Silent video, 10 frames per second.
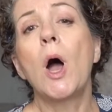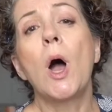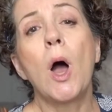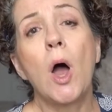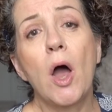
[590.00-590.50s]

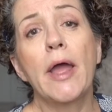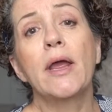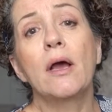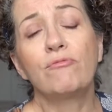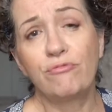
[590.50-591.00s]
I
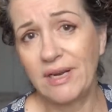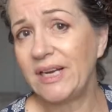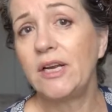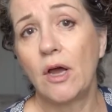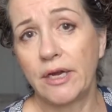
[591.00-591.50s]

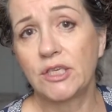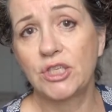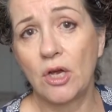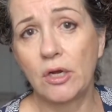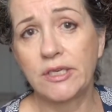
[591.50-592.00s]
really like
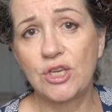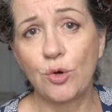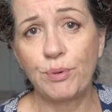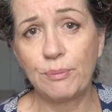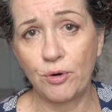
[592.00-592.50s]
Charlotte
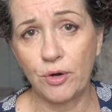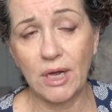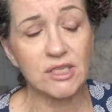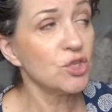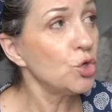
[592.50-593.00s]
Tilbury
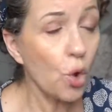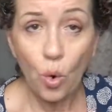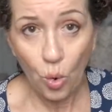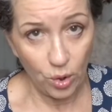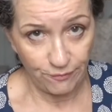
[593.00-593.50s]
products, not
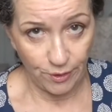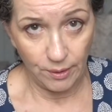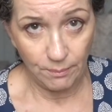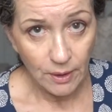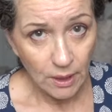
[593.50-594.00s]
all of
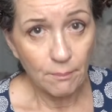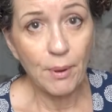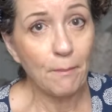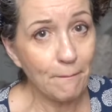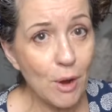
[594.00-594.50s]
them,
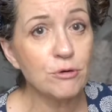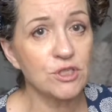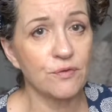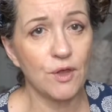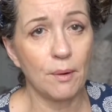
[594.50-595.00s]
but
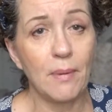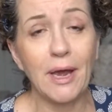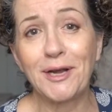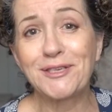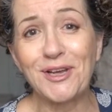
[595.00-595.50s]
most of them,
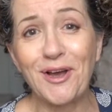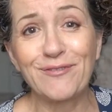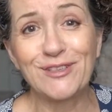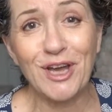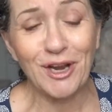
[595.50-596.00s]
and
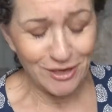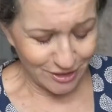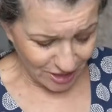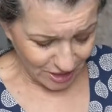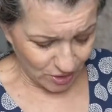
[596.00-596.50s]
I've done
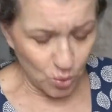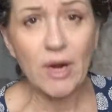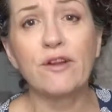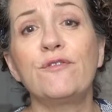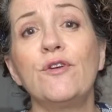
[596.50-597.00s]

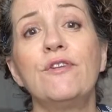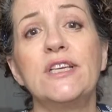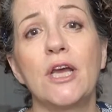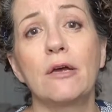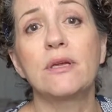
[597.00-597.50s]
quite a few
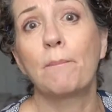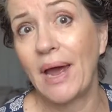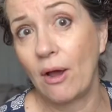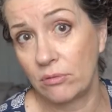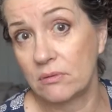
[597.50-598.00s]
videos
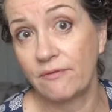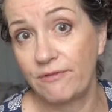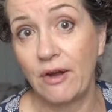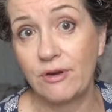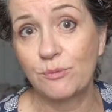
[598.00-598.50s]
about
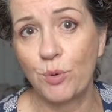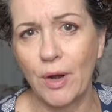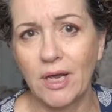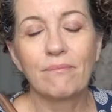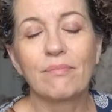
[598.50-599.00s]
various
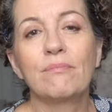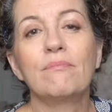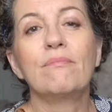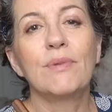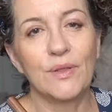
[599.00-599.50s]
products.
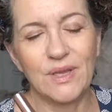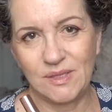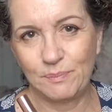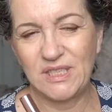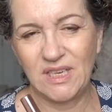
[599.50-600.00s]
But this
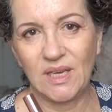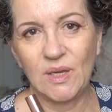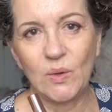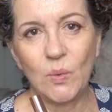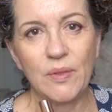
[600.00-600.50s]

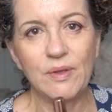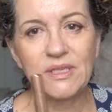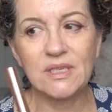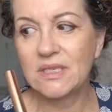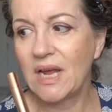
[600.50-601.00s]
particular one, this
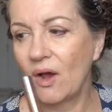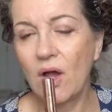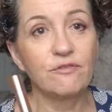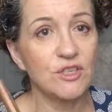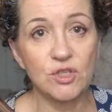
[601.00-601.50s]
is now,
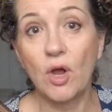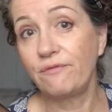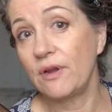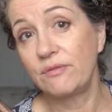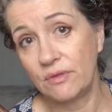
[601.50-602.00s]

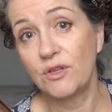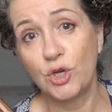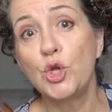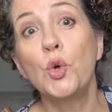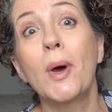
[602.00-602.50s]
the
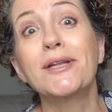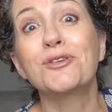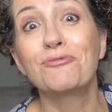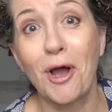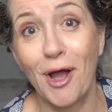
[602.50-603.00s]
new one's
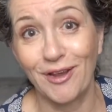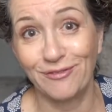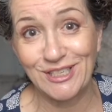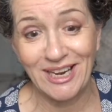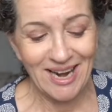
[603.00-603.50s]

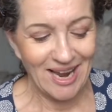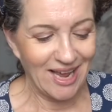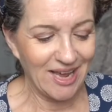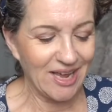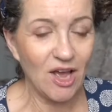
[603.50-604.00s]
arrived. I